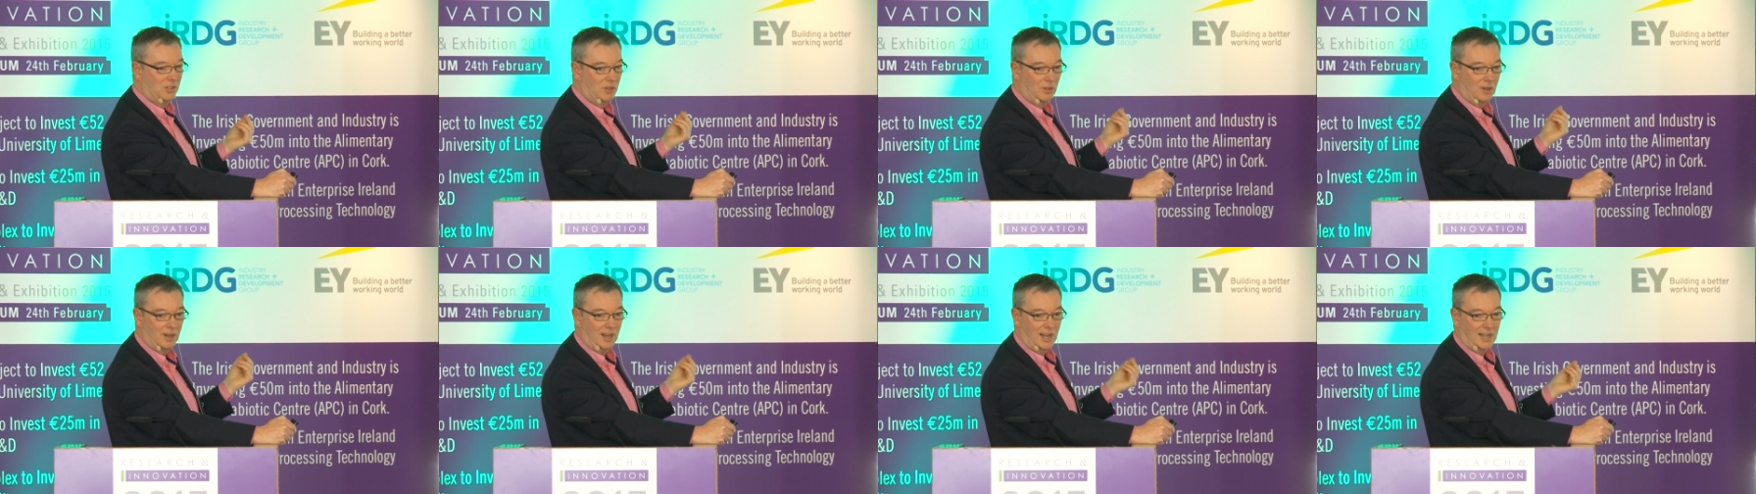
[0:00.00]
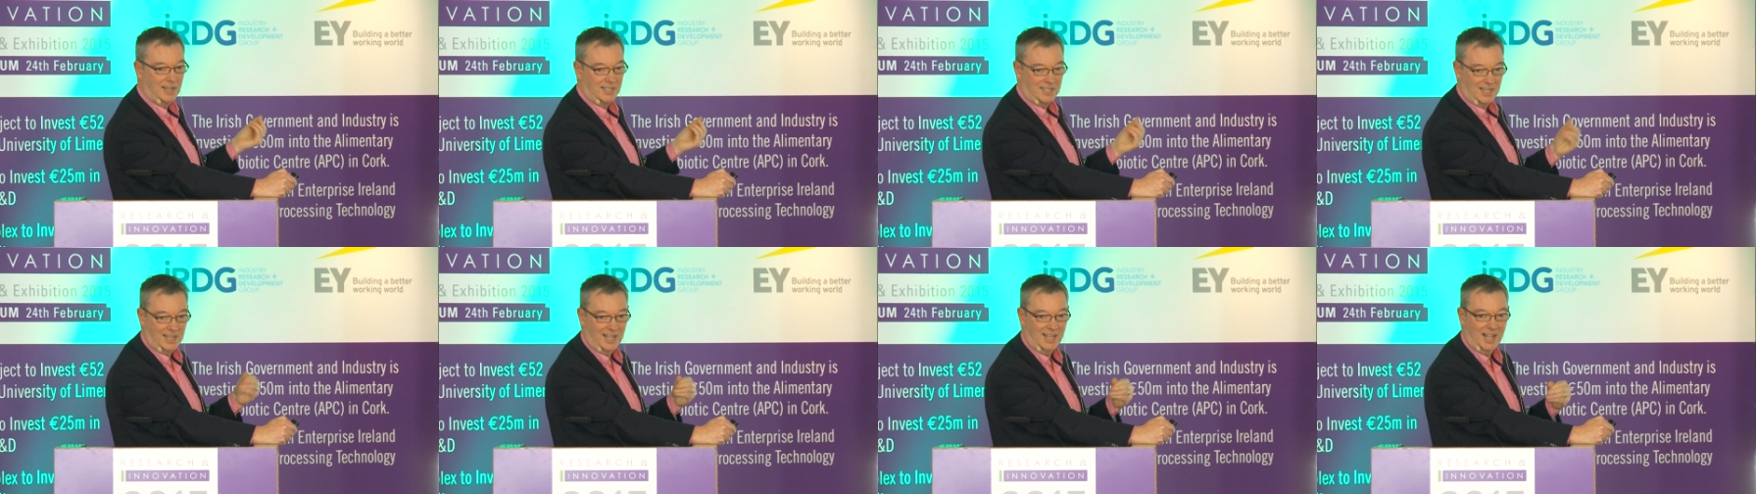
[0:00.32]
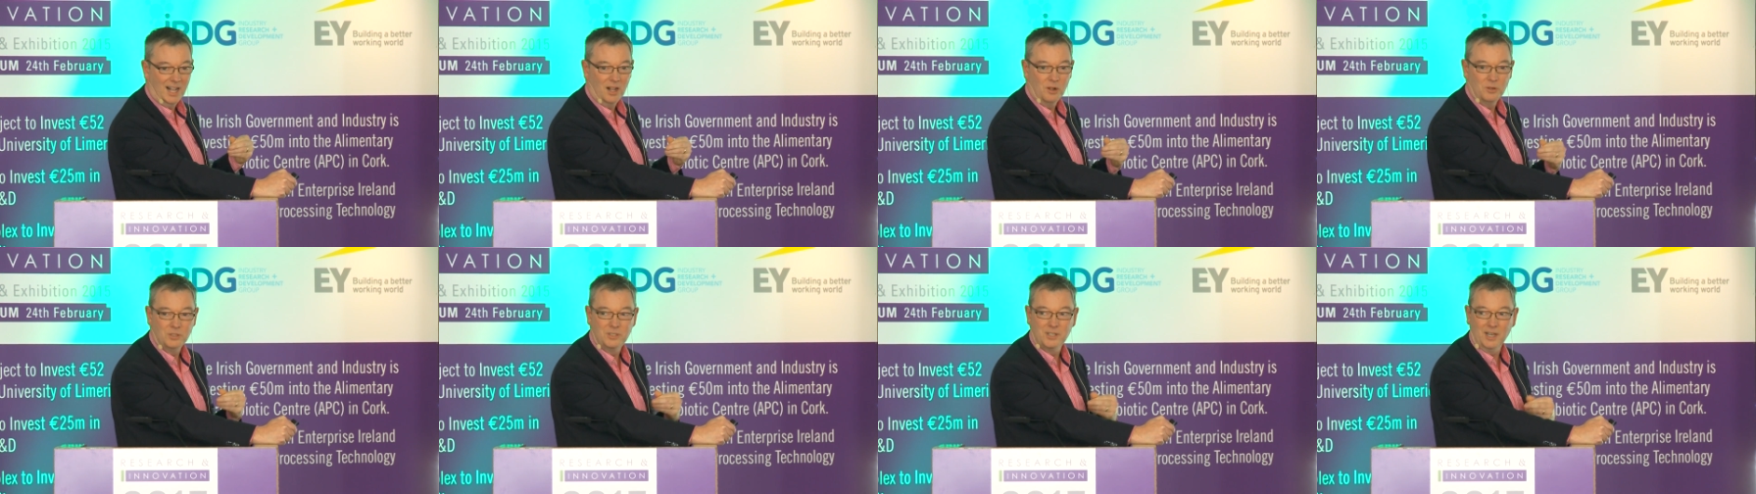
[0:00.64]
good idea
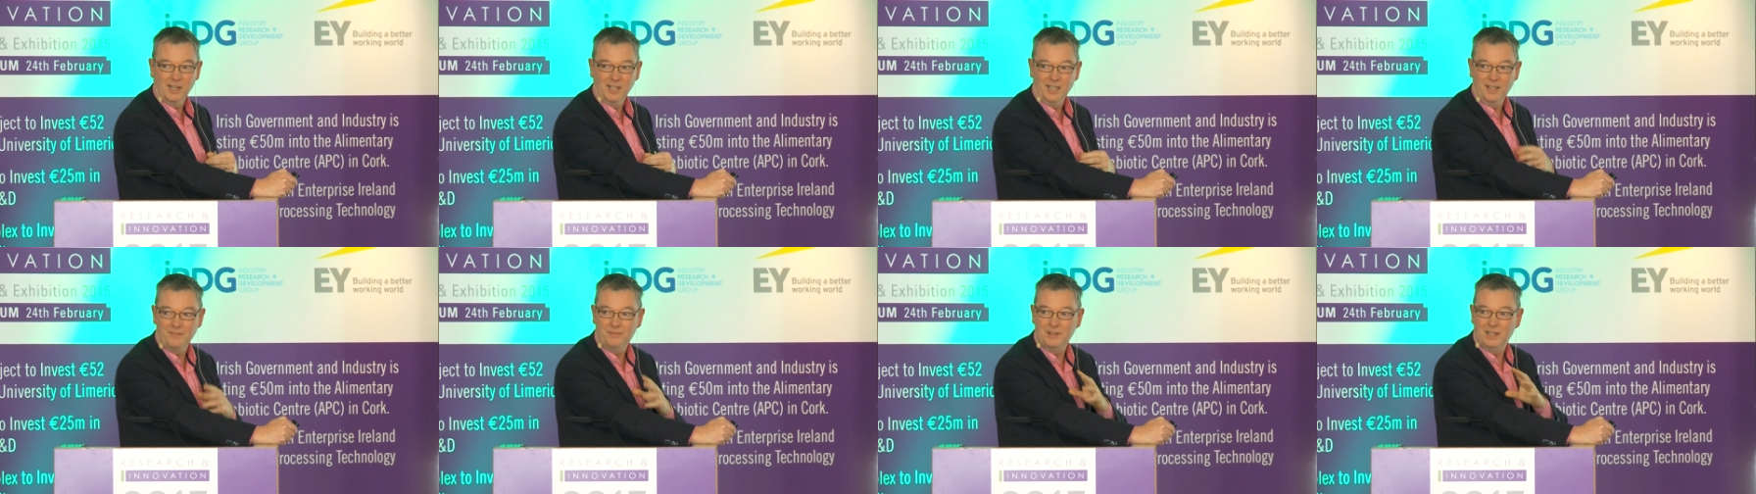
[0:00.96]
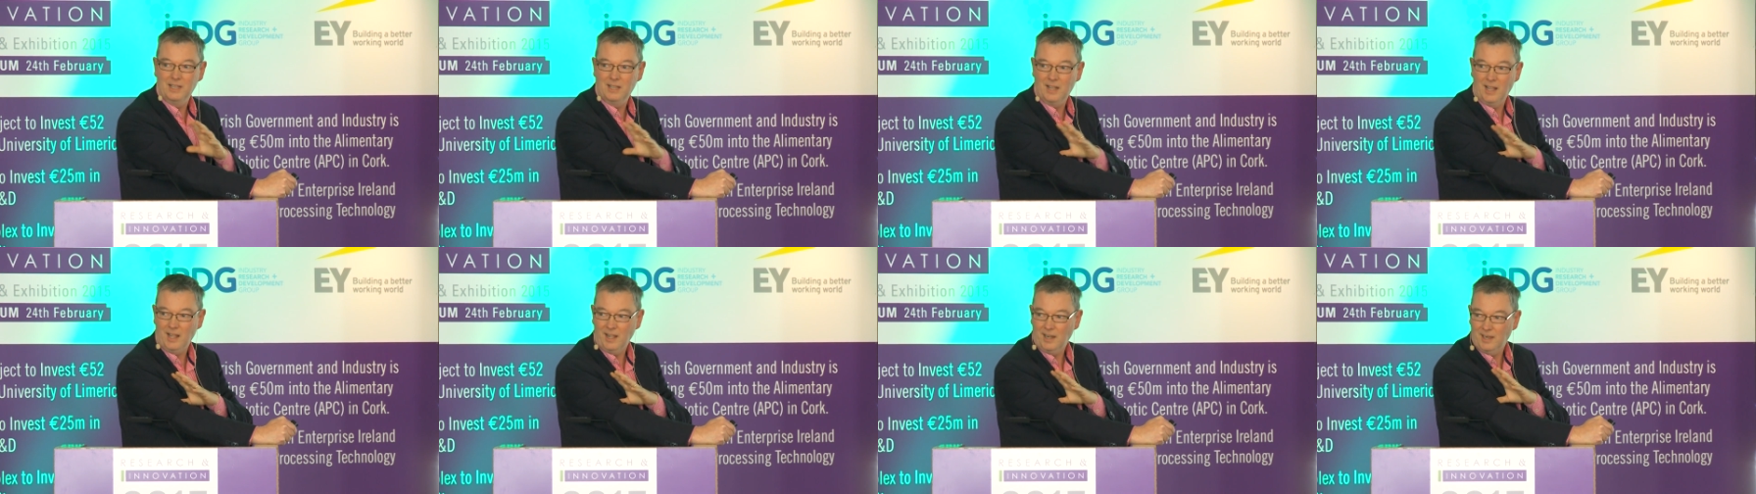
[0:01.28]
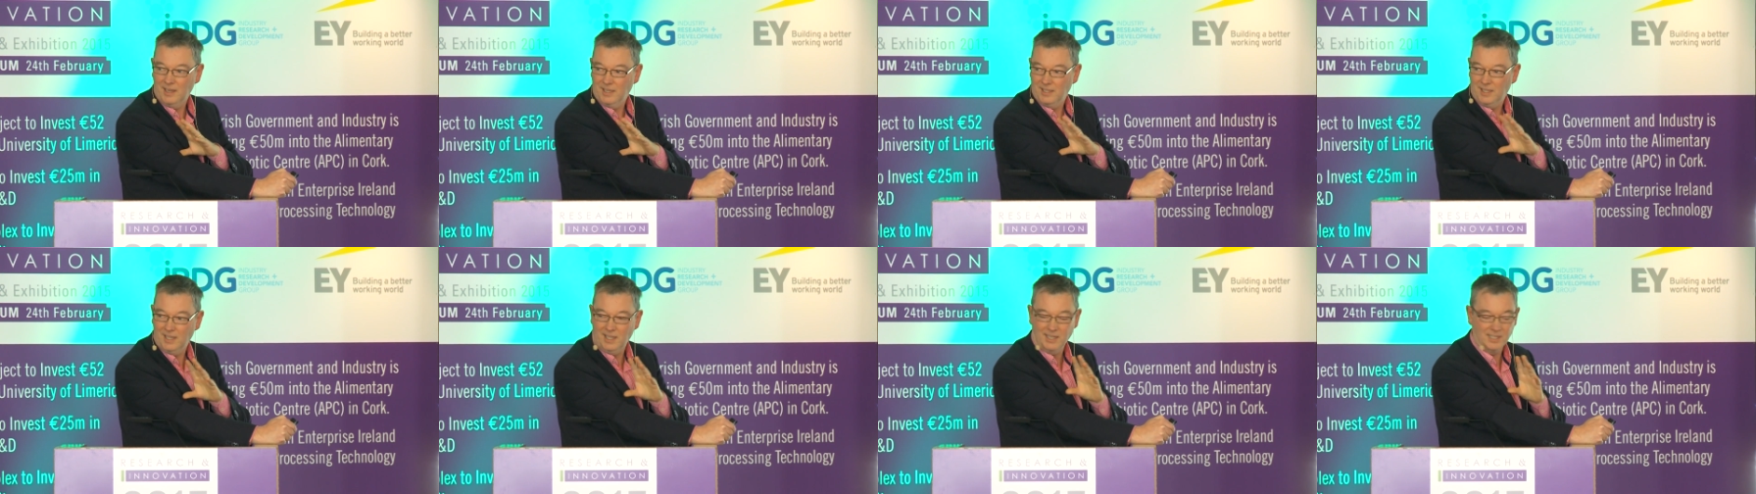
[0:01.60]
out, and given
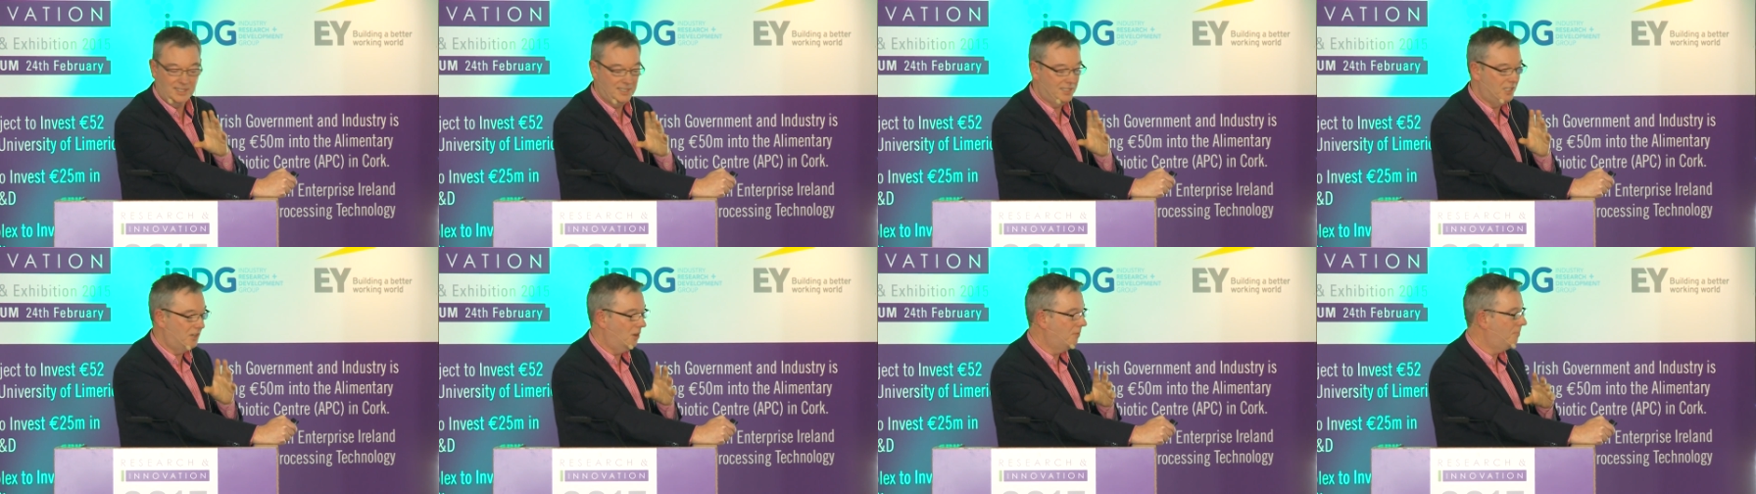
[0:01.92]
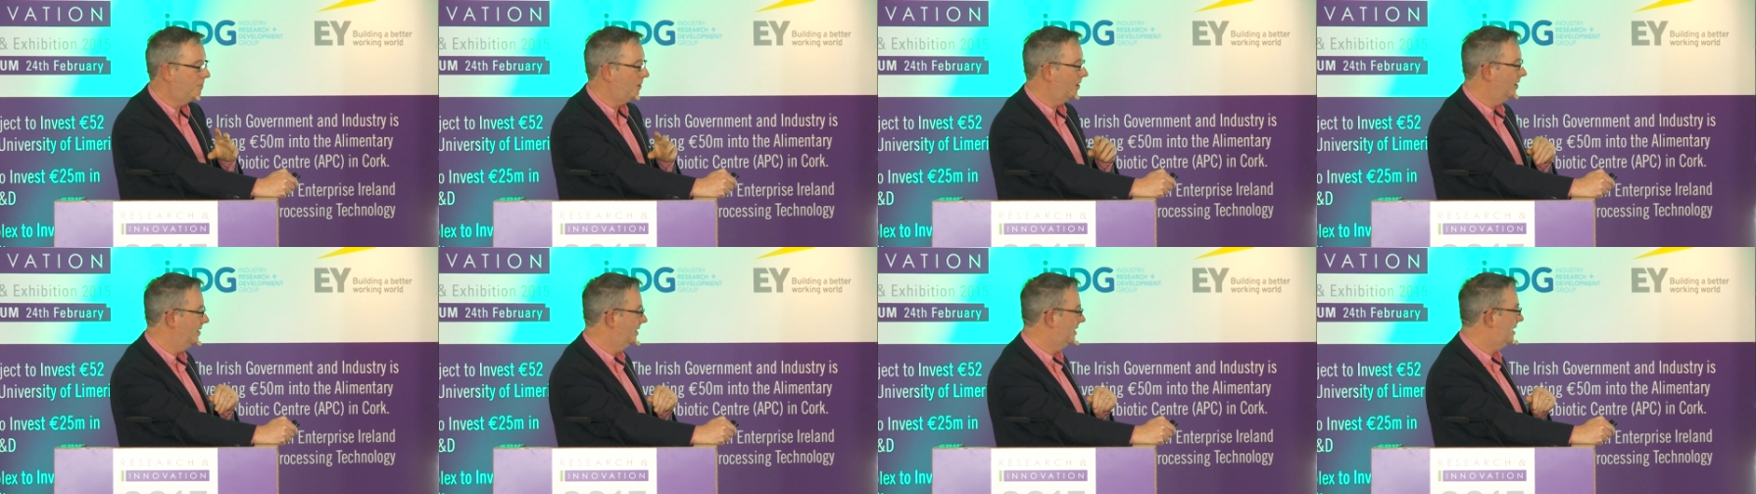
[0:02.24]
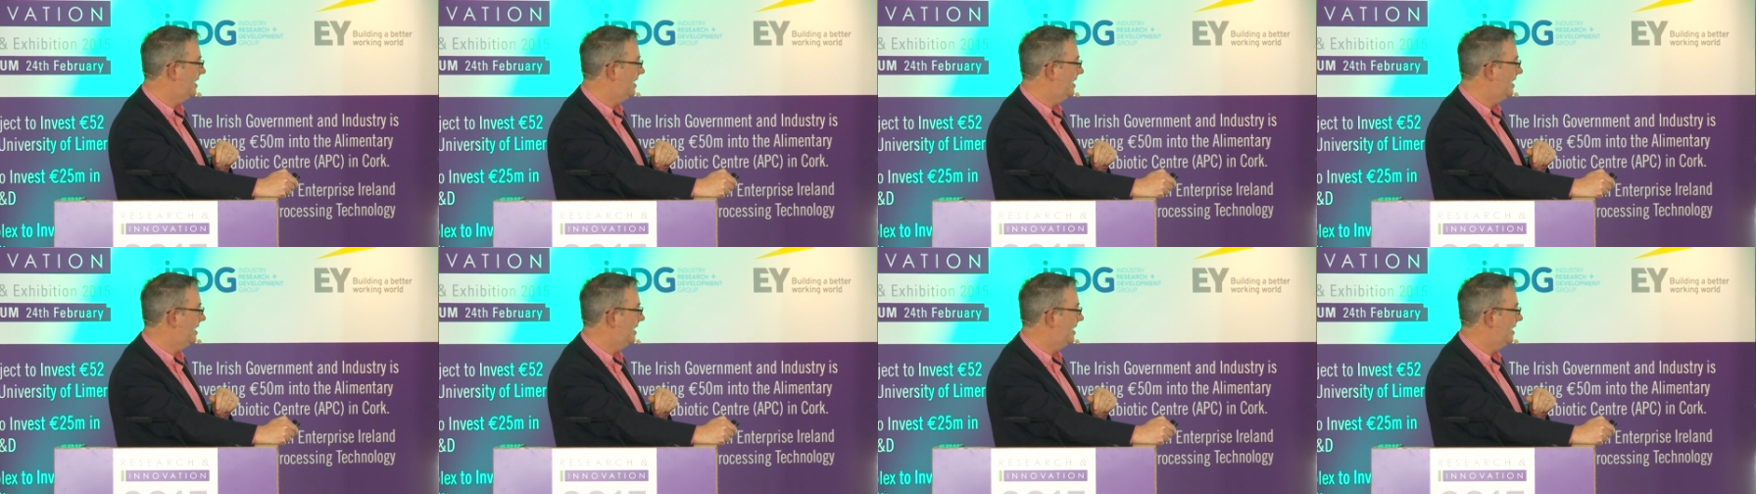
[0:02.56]
that that's a numbers